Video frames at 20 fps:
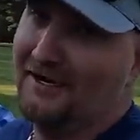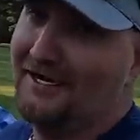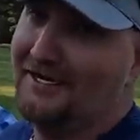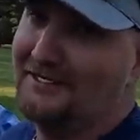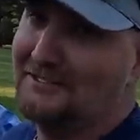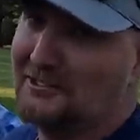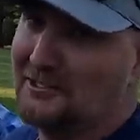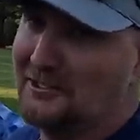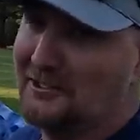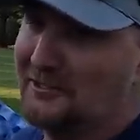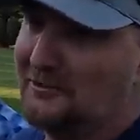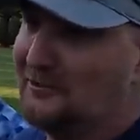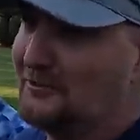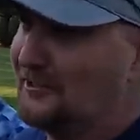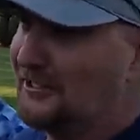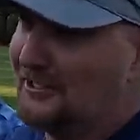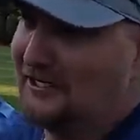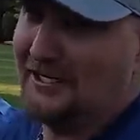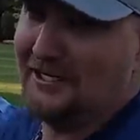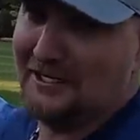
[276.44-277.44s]
And he's going to do
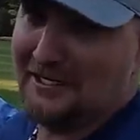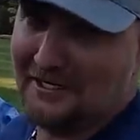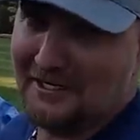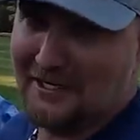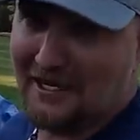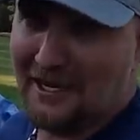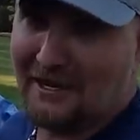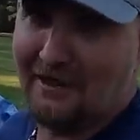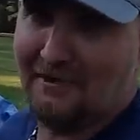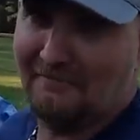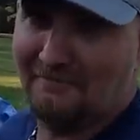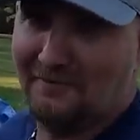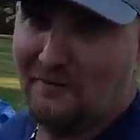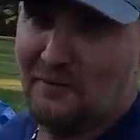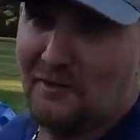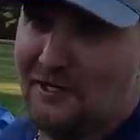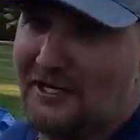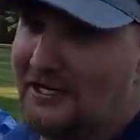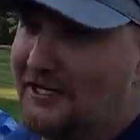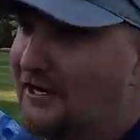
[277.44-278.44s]
it again, and I'm
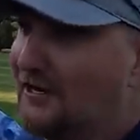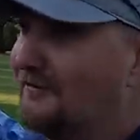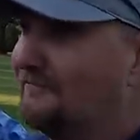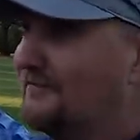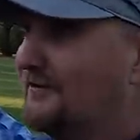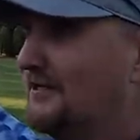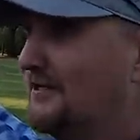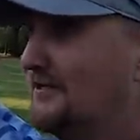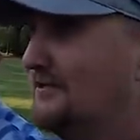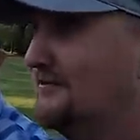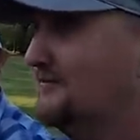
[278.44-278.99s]
fully confident.